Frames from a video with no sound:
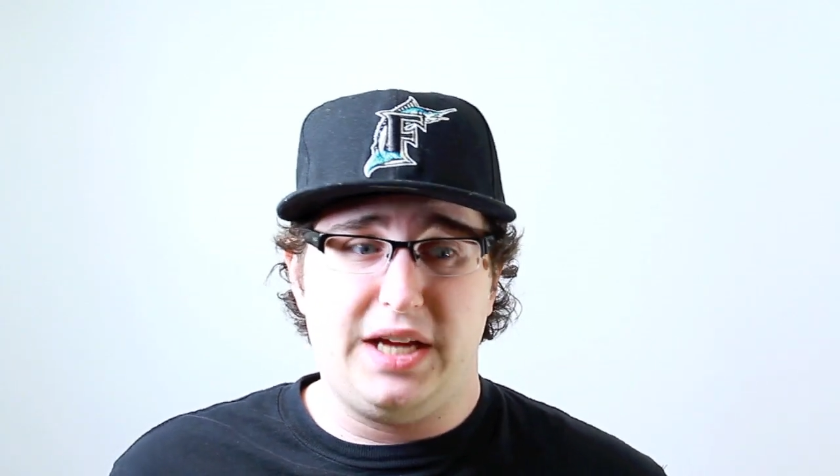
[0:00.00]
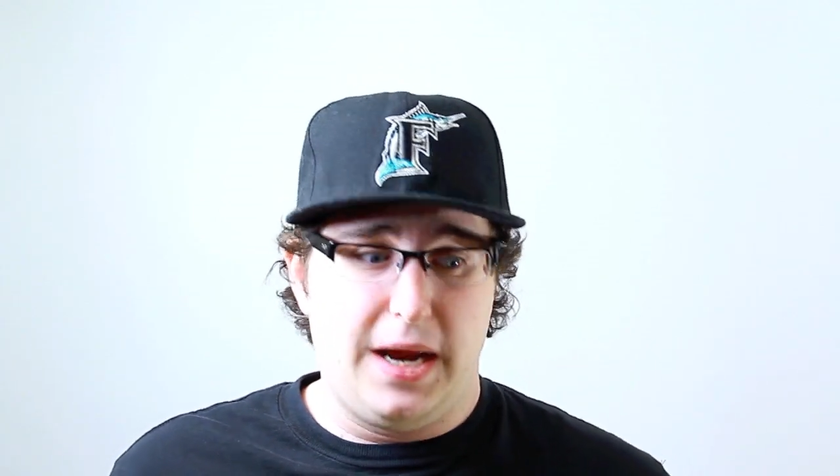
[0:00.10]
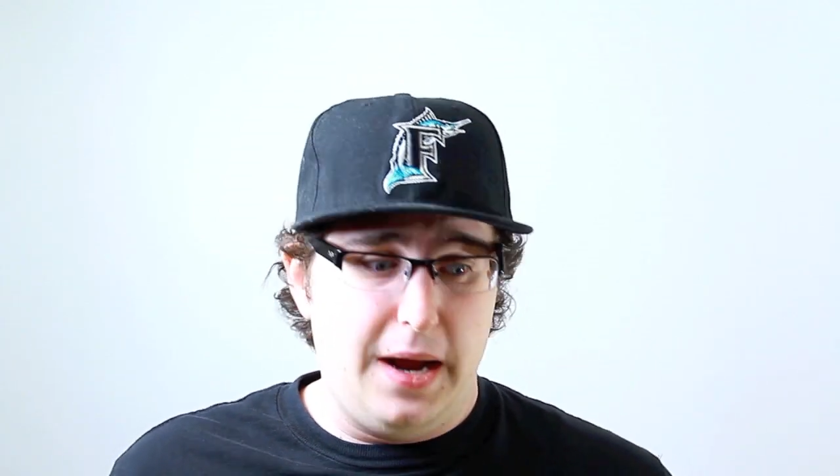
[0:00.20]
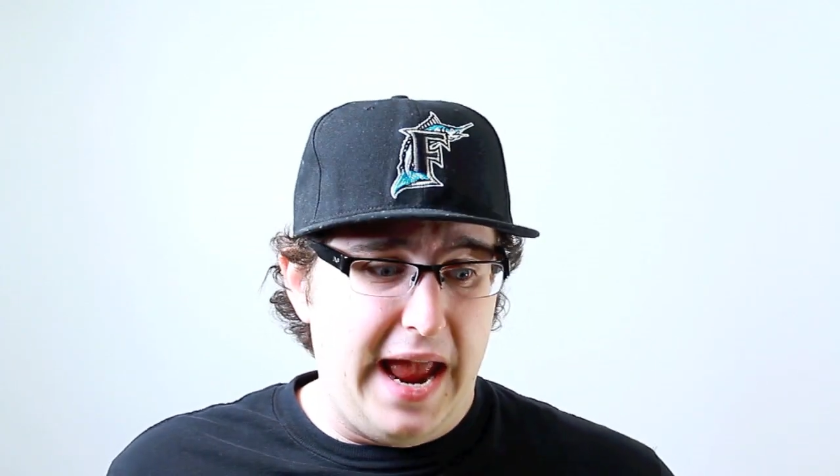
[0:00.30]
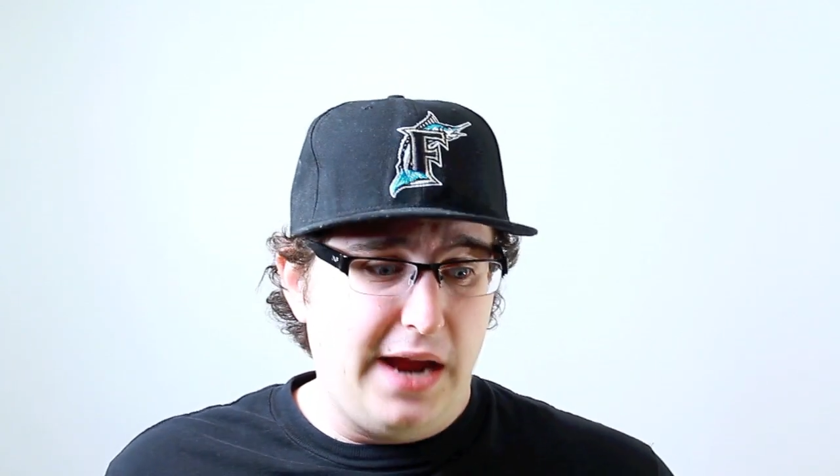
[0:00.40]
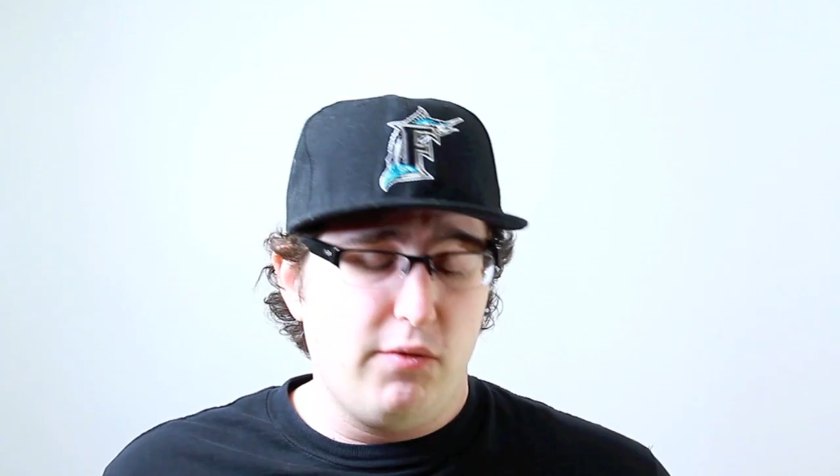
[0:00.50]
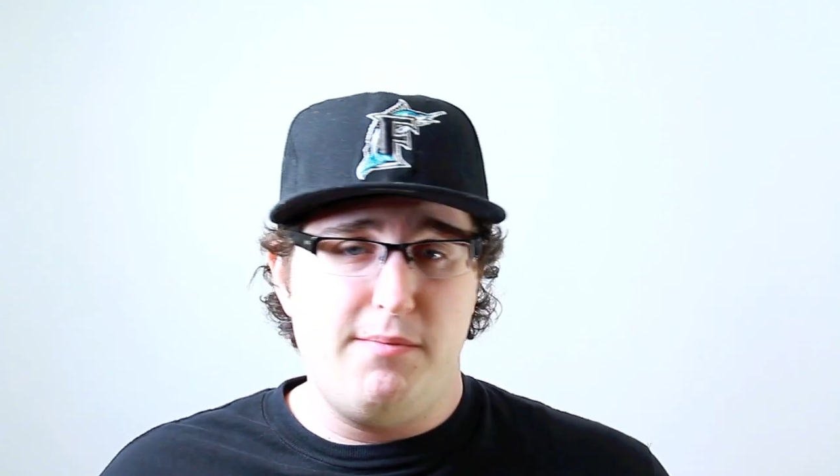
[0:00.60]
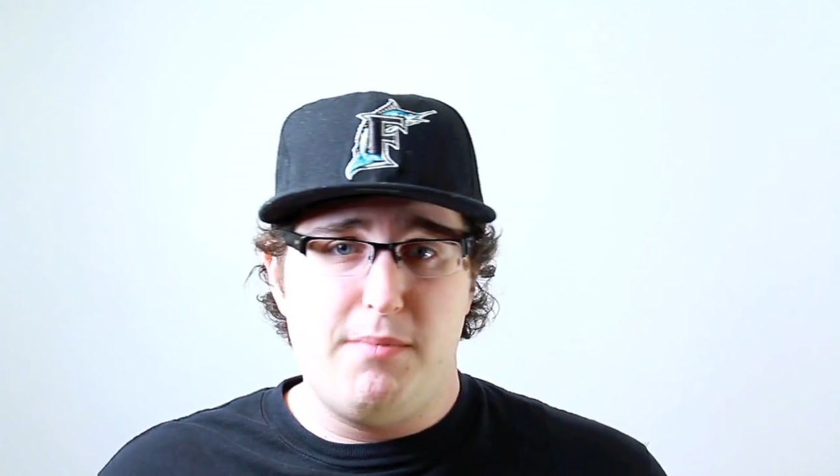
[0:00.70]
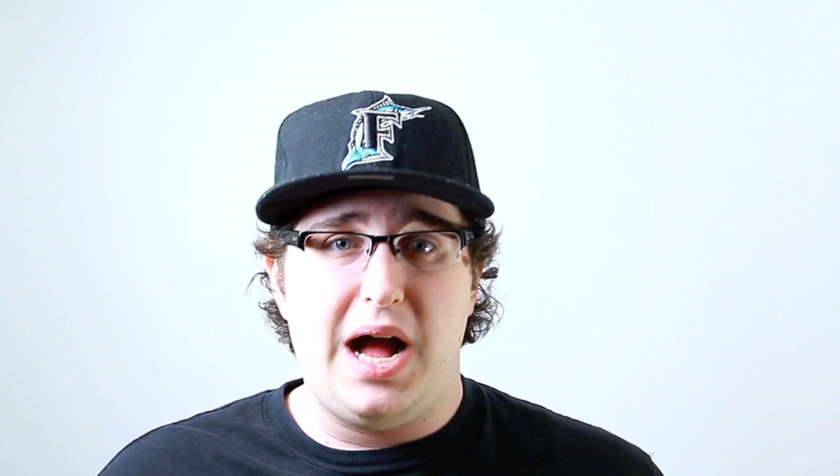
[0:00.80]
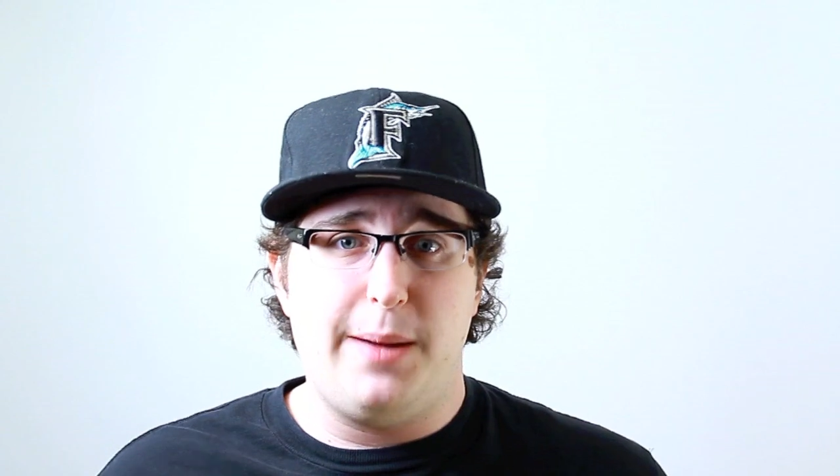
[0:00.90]
like in an
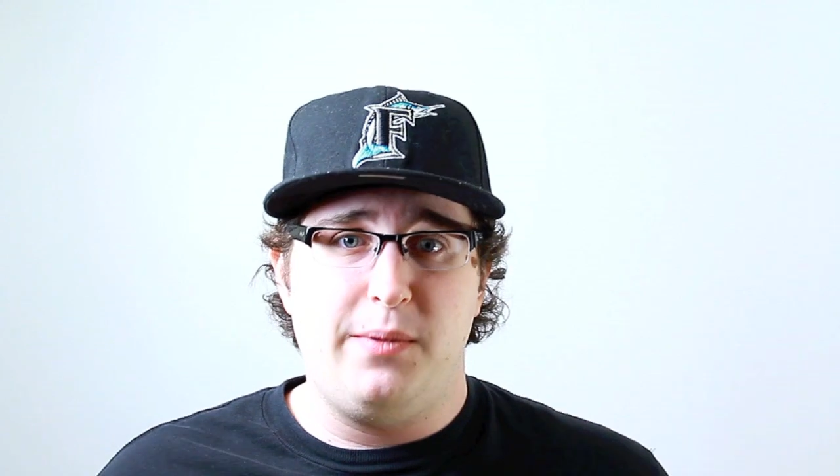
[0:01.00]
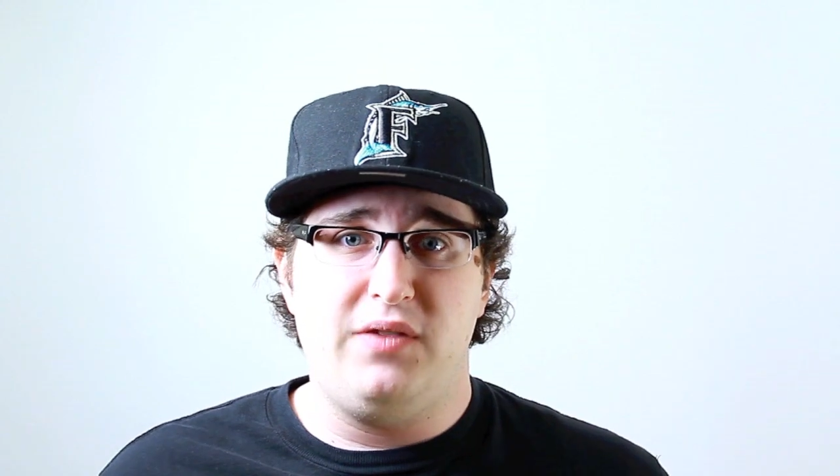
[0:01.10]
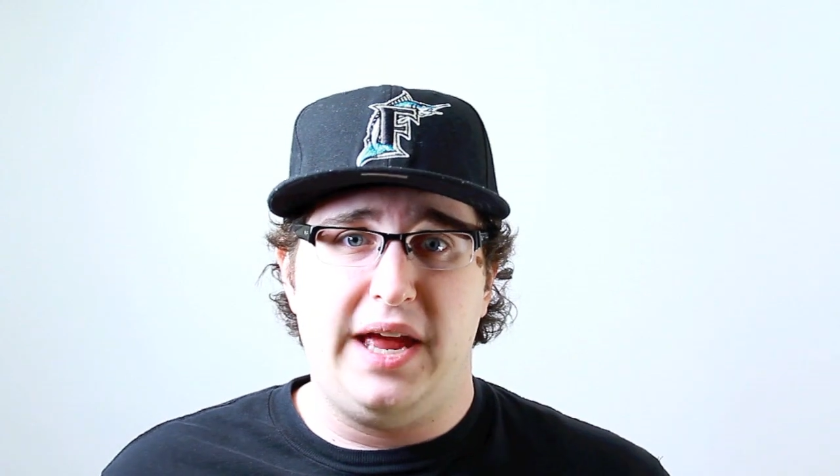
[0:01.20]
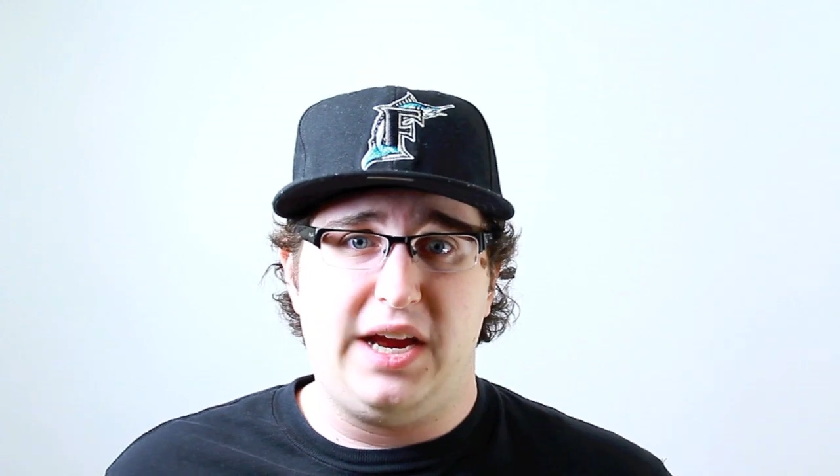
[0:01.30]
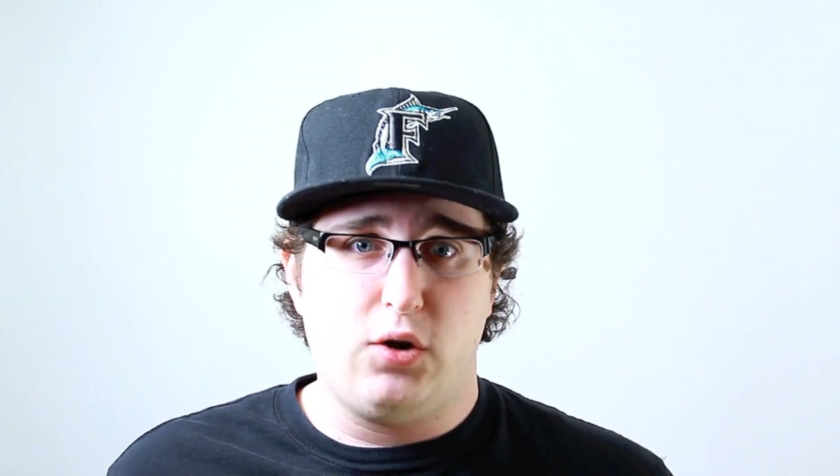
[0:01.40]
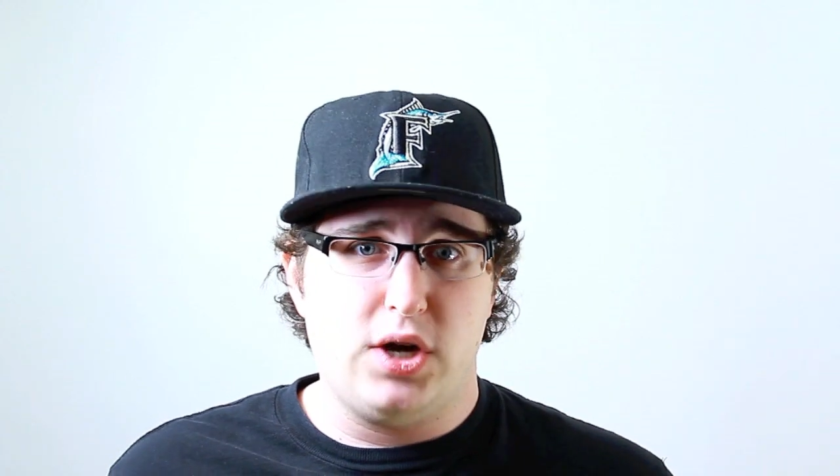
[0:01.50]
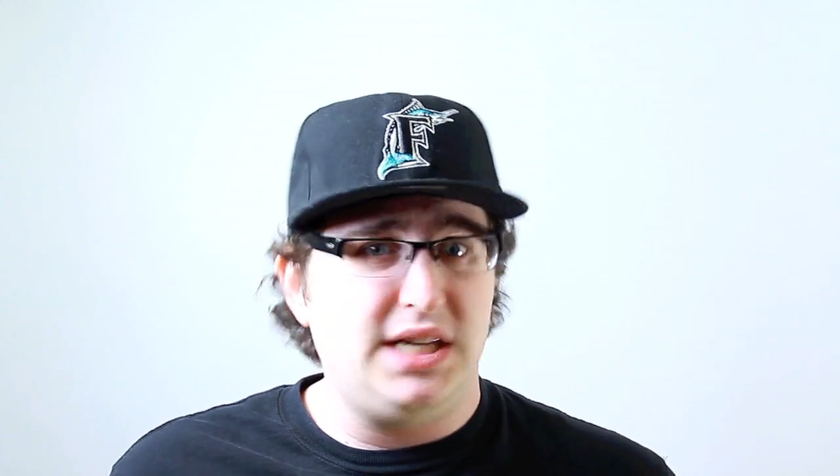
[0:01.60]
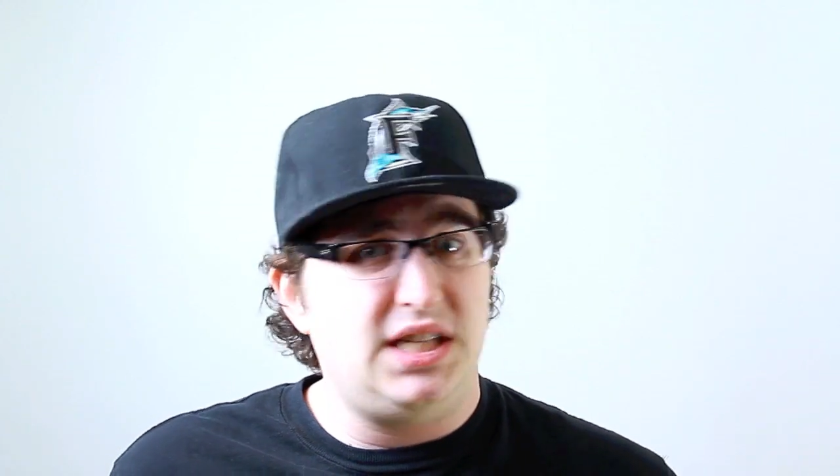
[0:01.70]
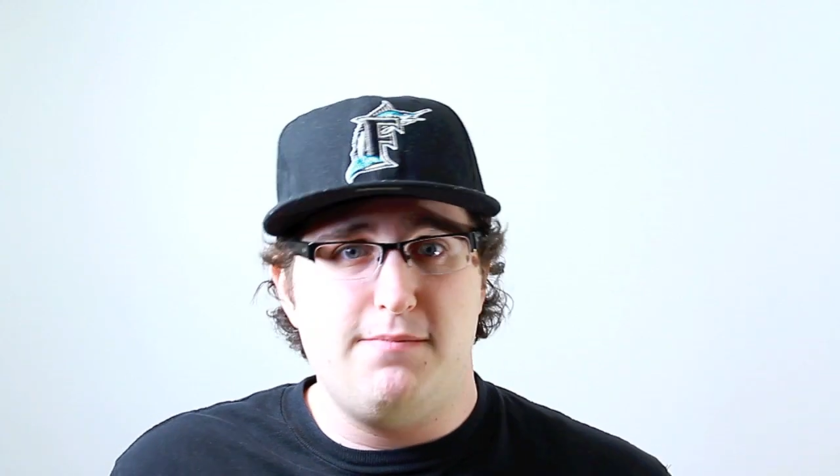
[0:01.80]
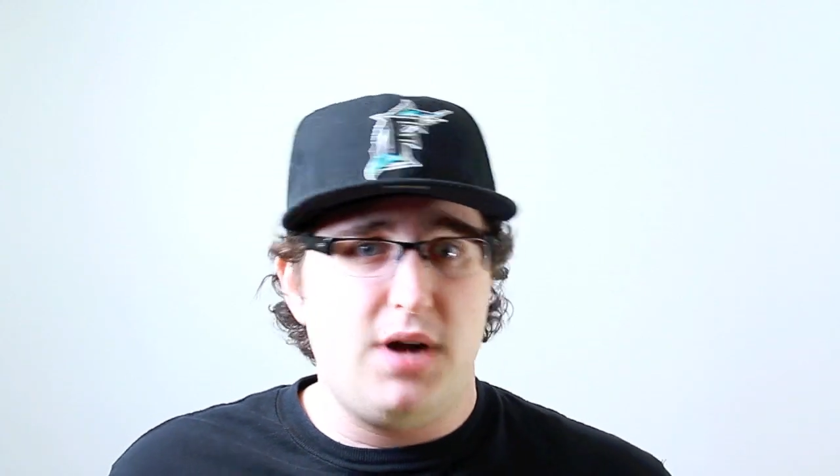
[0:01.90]
angry mob of like crazy